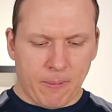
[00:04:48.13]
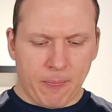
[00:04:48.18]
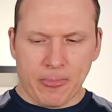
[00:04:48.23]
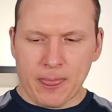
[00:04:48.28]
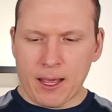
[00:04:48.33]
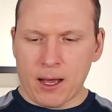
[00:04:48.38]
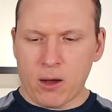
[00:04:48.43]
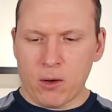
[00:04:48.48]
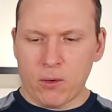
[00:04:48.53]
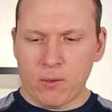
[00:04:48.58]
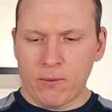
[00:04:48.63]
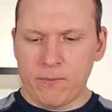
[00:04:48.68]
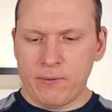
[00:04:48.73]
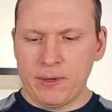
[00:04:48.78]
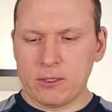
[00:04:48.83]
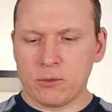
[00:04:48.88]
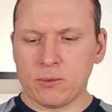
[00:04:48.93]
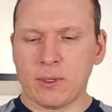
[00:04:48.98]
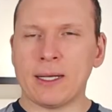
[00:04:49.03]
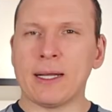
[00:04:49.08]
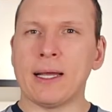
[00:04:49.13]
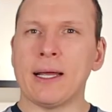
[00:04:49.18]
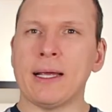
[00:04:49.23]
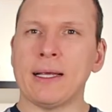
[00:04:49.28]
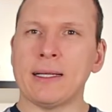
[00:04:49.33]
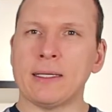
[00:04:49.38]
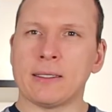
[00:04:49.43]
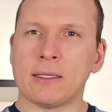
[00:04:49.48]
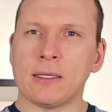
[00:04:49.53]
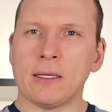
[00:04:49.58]
Now, this one
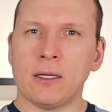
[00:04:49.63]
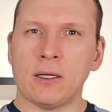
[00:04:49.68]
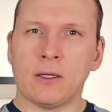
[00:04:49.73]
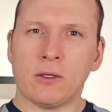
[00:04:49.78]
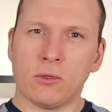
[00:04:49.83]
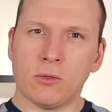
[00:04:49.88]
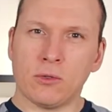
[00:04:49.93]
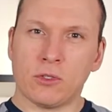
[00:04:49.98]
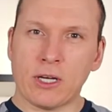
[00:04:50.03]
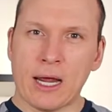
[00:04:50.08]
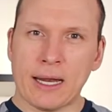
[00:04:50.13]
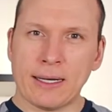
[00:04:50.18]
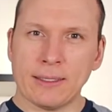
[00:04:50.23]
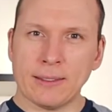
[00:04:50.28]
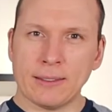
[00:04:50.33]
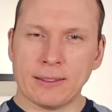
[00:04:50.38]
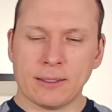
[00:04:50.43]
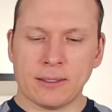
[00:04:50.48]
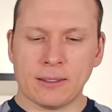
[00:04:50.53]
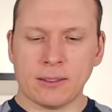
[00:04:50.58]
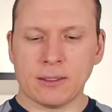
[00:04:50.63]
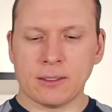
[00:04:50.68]
has 2 channels,